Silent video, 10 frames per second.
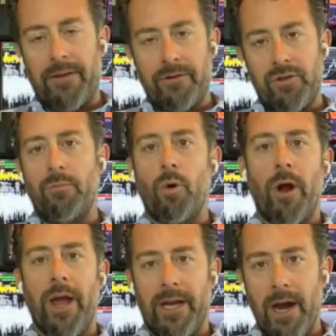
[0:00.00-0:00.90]
that there's
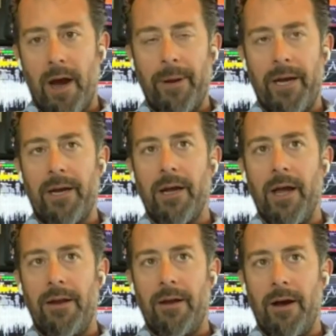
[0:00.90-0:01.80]
more economic
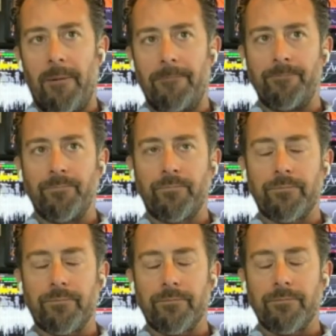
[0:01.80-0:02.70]
eh, um,
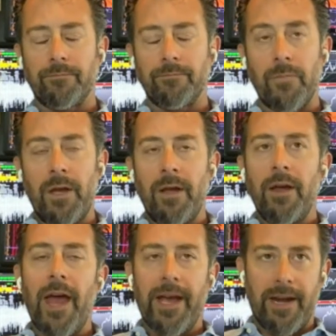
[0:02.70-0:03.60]

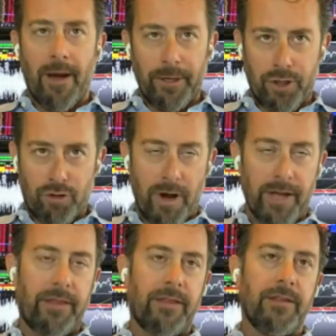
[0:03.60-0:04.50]
economic
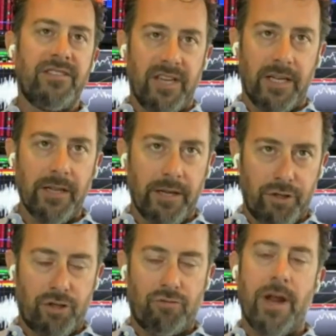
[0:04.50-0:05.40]
strength, cyclical
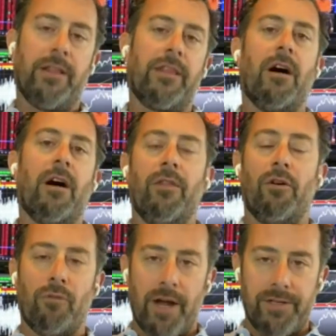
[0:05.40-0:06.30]
strength on the
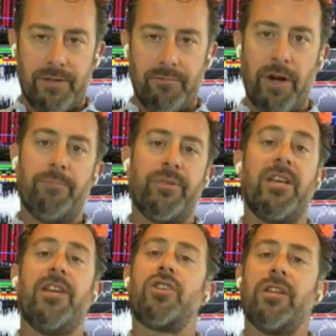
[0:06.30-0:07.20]
horizon, right?
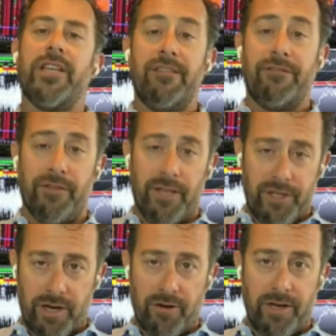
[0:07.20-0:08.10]
Potentially
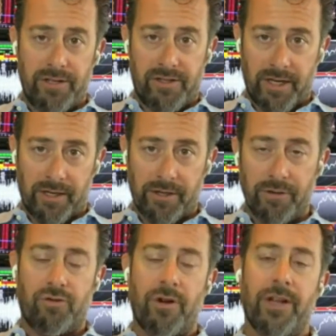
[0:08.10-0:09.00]
inflationary
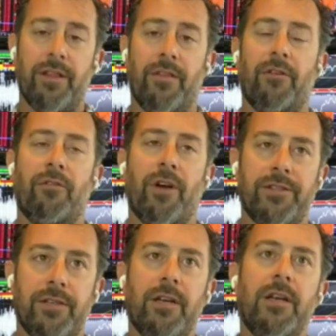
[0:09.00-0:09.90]
cyclical strength on the
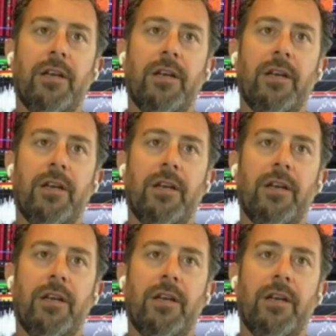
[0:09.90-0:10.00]
horizon.